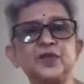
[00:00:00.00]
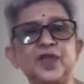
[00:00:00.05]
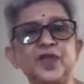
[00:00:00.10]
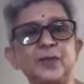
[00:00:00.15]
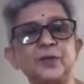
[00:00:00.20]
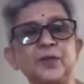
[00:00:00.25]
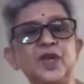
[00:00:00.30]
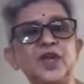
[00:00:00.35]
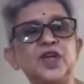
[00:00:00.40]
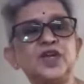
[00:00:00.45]
to
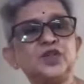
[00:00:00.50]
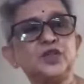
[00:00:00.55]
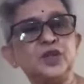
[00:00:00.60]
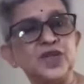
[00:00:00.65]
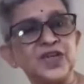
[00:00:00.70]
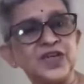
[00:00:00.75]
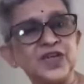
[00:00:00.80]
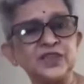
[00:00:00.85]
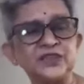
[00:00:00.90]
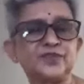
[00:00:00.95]
him
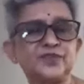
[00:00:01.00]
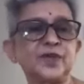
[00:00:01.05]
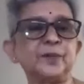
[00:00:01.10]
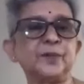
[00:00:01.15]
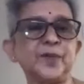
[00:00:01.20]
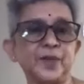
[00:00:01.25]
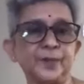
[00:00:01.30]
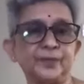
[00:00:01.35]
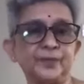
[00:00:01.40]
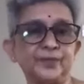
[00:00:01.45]
to learn
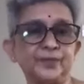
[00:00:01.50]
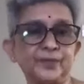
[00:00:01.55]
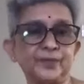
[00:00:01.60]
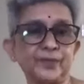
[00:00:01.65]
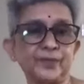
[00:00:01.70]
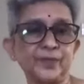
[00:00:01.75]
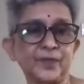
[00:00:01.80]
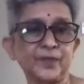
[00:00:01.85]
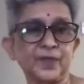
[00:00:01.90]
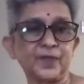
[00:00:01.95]
from him.
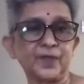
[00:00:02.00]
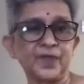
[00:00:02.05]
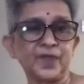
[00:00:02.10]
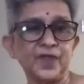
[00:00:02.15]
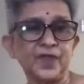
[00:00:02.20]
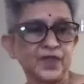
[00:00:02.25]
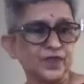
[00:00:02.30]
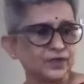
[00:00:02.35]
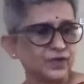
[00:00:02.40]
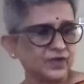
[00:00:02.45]

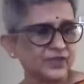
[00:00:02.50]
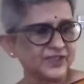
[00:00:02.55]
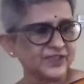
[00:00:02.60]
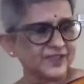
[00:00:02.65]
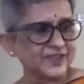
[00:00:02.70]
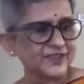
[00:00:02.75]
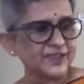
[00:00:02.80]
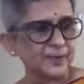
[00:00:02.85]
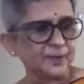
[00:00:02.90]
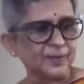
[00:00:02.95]
So
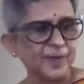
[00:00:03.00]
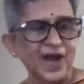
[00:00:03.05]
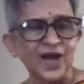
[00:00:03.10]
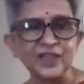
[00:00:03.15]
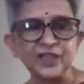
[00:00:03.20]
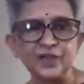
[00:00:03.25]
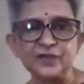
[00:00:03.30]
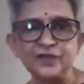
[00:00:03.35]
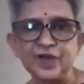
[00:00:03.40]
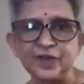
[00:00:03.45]
this is a
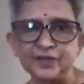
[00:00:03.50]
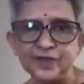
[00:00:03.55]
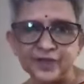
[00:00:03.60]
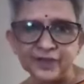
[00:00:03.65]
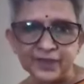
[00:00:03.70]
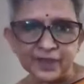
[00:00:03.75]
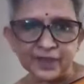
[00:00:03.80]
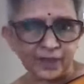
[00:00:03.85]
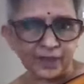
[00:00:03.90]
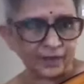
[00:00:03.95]
part of
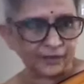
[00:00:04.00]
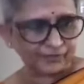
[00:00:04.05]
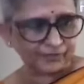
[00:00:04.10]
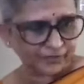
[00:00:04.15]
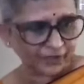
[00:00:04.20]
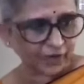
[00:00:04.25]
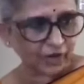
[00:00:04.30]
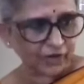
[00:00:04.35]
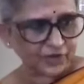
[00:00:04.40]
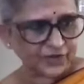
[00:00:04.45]
our
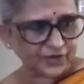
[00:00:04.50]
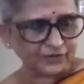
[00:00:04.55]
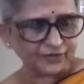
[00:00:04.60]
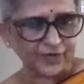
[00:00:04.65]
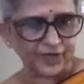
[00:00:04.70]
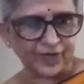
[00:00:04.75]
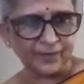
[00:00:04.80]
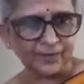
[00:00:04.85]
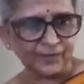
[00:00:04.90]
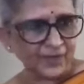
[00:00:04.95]

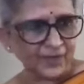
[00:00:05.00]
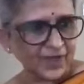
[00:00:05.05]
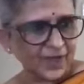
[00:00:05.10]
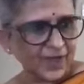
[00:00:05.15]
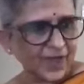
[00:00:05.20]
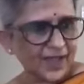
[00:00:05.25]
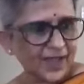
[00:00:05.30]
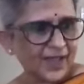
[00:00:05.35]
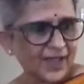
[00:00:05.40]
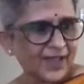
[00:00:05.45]
philosophy,
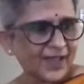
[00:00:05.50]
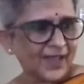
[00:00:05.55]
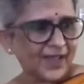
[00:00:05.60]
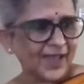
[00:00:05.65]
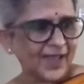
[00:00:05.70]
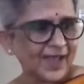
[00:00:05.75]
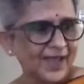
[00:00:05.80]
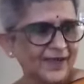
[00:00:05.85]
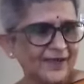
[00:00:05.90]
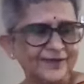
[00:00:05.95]

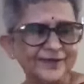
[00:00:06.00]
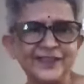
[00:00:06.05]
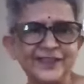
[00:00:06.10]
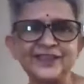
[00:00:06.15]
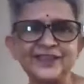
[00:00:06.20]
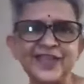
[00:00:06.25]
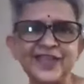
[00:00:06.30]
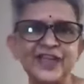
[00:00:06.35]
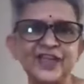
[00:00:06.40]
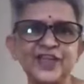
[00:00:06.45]
and
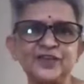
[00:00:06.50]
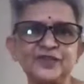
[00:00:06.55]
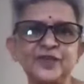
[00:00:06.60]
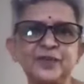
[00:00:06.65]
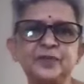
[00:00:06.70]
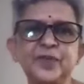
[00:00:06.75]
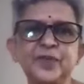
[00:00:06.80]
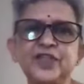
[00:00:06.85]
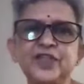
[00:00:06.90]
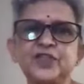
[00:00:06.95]
it kind of
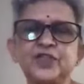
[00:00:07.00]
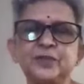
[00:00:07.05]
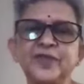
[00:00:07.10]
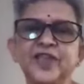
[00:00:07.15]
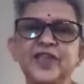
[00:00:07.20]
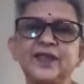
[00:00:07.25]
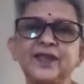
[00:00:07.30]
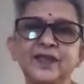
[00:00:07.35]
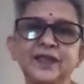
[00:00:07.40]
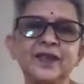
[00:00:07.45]
appealed to
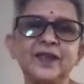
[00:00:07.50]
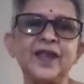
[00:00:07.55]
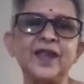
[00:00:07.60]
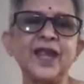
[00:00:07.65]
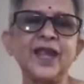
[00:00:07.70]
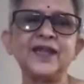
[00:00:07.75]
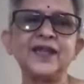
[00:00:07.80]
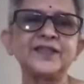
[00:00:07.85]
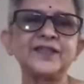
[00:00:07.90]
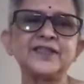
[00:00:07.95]
me,
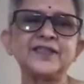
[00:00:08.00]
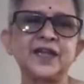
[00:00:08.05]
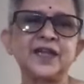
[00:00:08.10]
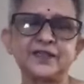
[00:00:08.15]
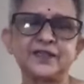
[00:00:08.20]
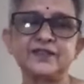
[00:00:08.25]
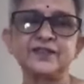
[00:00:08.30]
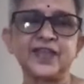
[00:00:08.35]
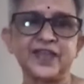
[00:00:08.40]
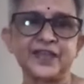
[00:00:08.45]
and I
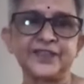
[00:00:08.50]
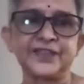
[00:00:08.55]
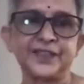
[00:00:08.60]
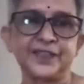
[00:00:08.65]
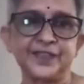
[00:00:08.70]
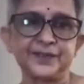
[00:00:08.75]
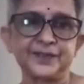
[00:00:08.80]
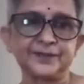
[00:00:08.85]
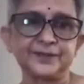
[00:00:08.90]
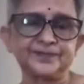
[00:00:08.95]
started
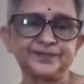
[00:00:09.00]
writing it.